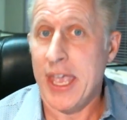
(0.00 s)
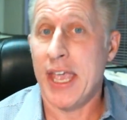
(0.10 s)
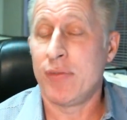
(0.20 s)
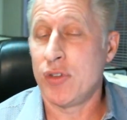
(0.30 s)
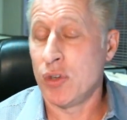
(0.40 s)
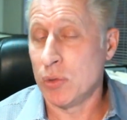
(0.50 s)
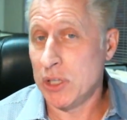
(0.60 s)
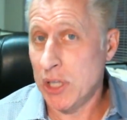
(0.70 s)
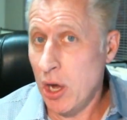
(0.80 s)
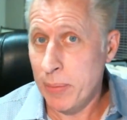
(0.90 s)
If you
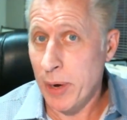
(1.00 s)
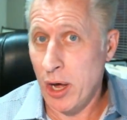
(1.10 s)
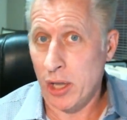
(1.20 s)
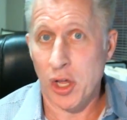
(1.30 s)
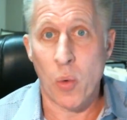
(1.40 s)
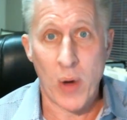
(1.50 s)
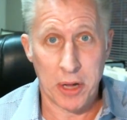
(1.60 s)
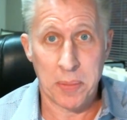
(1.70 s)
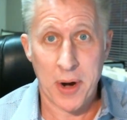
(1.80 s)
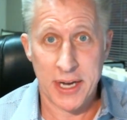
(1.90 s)
lowball a
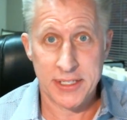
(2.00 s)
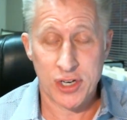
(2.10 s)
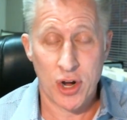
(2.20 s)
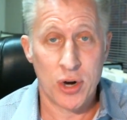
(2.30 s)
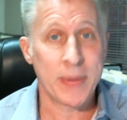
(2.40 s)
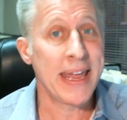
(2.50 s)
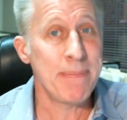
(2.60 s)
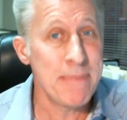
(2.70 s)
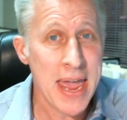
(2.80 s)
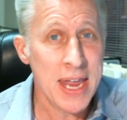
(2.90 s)
well priced home,
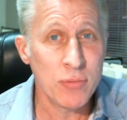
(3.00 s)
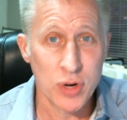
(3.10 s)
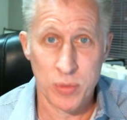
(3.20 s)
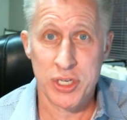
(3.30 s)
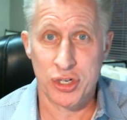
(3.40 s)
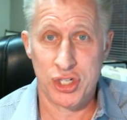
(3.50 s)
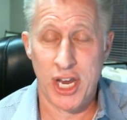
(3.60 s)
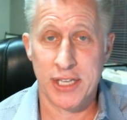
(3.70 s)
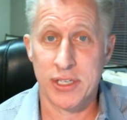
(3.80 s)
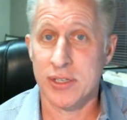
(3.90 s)
it may ruin your
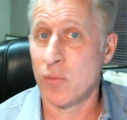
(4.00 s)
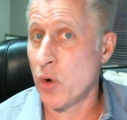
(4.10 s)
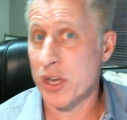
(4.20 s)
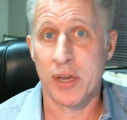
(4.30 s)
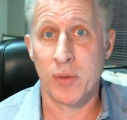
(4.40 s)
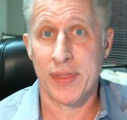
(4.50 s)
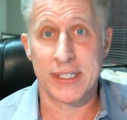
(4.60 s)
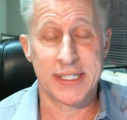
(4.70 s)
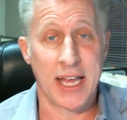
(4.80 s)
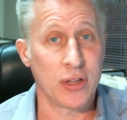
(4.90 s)
chances of working with the
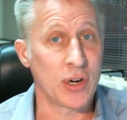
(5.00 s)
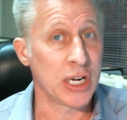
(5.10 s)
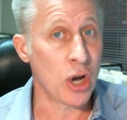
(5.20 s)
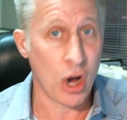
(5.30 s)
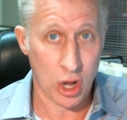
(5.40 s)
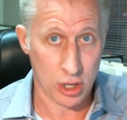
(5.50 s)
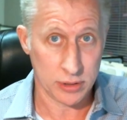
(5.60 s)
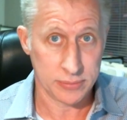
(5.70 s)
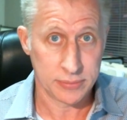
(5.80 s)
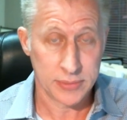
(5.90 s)
seller at
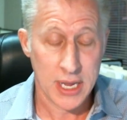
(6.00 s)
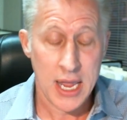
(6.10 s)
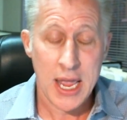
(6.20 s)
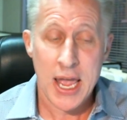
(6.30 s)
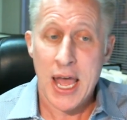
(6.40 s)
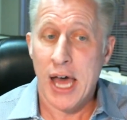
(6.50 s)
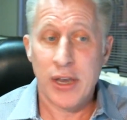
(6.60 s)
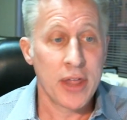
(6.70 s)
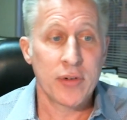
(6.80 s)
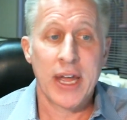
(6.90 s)
all.
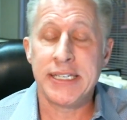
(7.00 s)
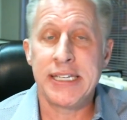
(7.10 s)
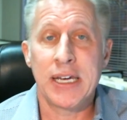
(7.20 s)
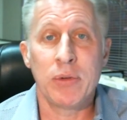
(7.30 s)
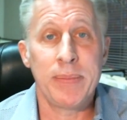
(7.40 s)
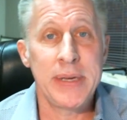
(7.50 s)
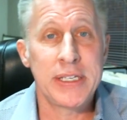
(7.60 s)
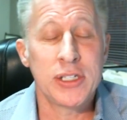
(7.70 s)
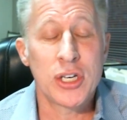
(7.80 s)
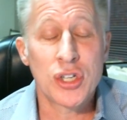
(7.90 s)
Another idea would be
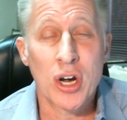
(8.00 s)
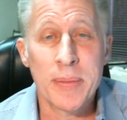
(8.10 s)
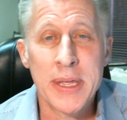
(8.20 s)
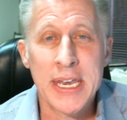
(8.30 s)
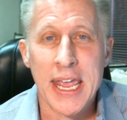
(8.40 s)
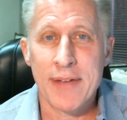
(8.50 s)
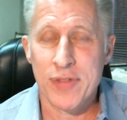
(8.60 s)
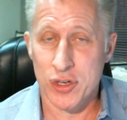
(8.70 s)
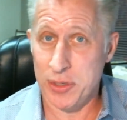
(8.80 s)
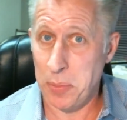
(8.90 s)
to determine if
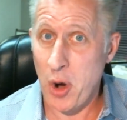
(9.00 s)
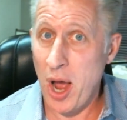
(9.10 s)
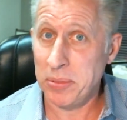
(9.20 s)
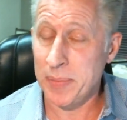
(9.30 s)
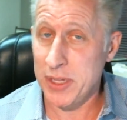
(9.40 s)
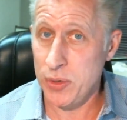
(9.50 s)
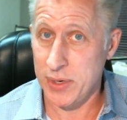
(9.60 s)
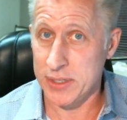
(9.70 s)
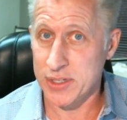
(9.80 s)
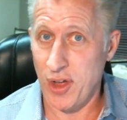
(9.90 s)
there's a problem that you
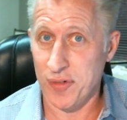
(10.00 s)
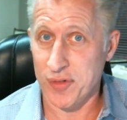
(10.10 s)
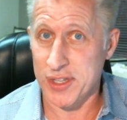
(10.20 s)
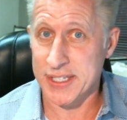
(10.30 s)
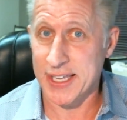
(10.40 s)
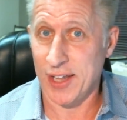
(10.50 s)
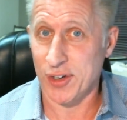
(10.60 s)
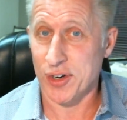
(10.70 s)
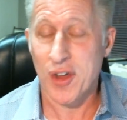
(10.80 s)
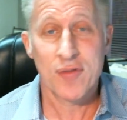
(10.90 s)
can solve for the
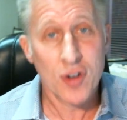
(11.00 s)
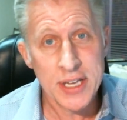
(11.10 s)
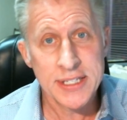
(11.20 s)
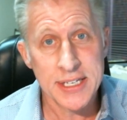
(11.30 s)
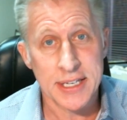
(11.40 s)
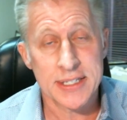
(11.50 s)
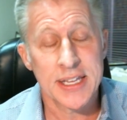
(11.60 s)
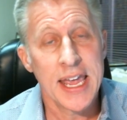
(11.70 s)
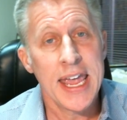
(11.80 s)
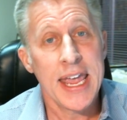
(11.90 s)
seller. For instance,
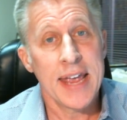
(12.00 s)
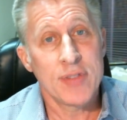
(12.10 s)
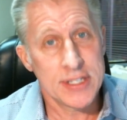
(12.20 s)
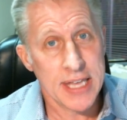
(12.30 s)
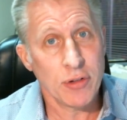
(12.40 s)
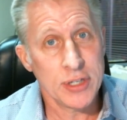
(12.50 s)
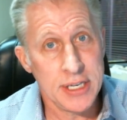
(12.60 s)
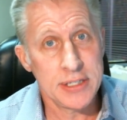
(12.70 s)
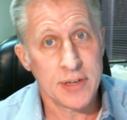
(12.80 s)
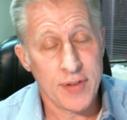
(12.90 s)
if the seller
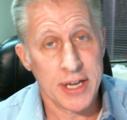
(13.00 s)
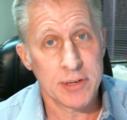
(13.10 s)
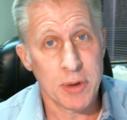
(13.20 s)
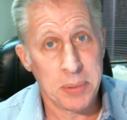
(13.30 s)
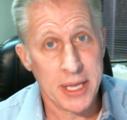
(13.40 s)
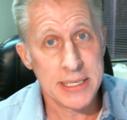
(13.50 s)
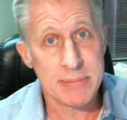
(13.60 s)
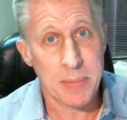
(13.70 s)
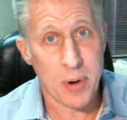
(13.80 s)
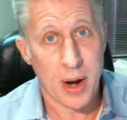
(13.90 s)
needs to find a
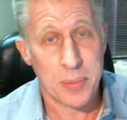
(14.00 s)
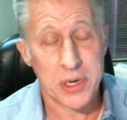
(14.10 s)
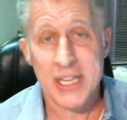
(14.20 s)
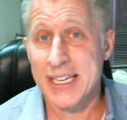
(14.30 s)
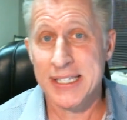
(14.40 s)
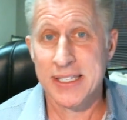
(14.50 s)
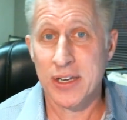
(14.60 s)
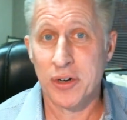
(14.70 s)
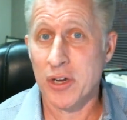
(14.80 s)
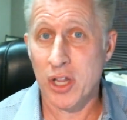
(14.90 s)
replacement property,
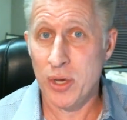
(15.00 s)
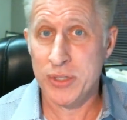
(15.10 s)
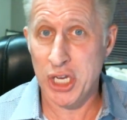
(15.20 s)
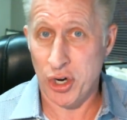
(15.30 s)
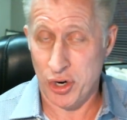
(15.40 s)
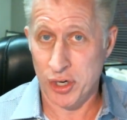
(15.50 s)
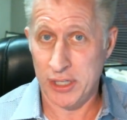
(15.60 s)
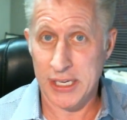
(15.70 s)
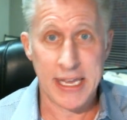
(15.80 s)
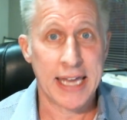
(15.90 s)
consider closing
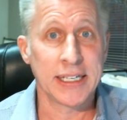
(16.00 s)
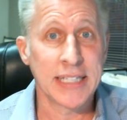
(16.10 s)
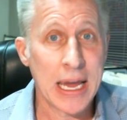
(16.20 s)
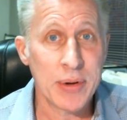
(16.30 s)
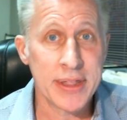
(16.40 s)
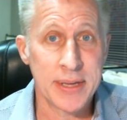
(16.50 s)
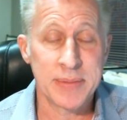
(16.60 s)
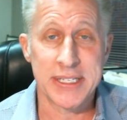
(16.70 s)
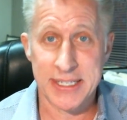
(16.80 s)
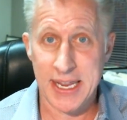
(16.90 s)
early and allowing them
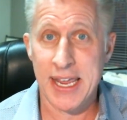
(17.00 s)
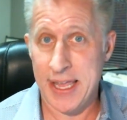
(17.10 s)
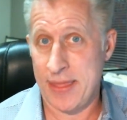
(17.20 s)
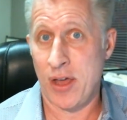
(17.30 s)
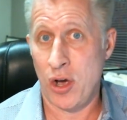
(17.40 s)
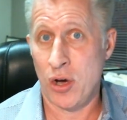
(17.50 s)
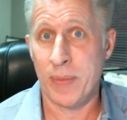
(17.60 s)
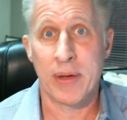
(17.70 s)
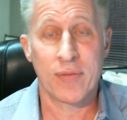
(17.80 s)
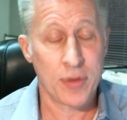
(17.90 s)
to stay in the home
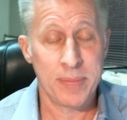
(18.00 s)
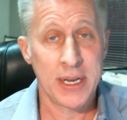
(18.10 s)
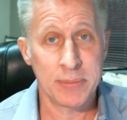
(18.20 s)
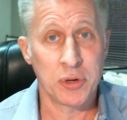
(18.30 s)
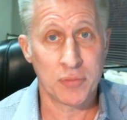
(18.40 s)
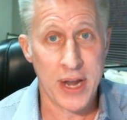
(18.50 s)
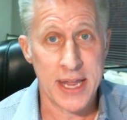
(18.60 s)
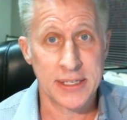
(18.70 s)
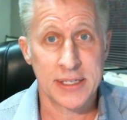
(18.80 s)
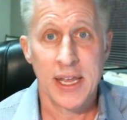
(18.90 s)
for minimal
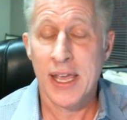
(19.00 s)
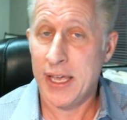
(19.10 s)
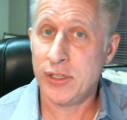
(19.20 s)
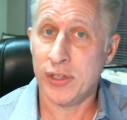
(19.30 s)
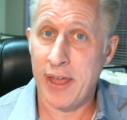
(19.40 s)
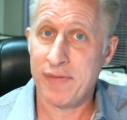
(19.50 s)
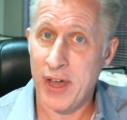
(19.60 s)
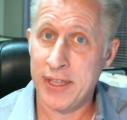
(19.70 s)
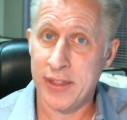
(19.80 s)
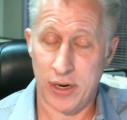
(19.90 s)
rent until they
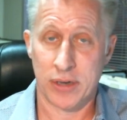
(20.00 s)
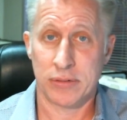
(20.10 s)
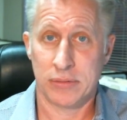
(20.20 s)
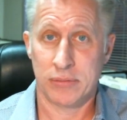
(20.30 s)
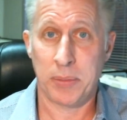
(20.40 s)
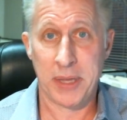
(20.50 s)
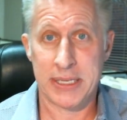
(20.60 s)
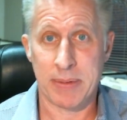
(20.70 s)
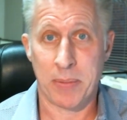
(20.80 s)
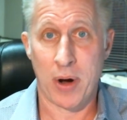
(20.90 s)
find their
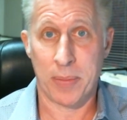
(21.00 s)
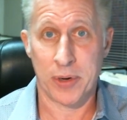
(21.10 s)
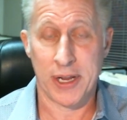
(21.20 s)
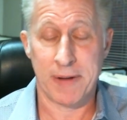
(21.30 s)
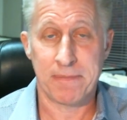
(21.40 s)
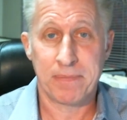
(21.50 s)
replacement property.